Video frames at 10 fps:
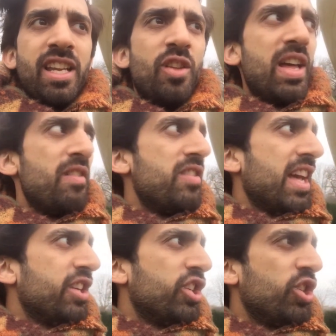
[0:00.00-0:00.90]
You know they're
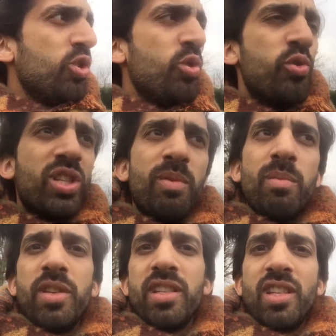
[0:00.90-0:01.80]
they're huge. Some of
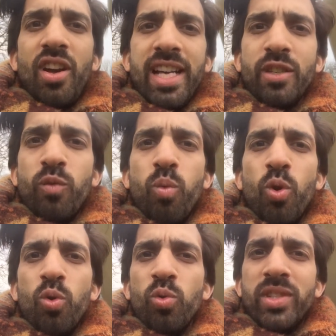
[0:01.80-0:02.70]
them are the size of
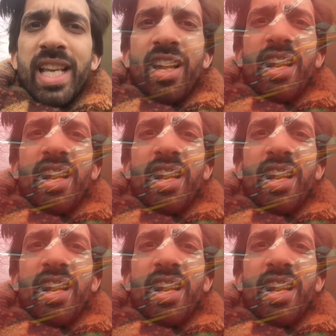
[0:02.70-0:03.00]
walls. They're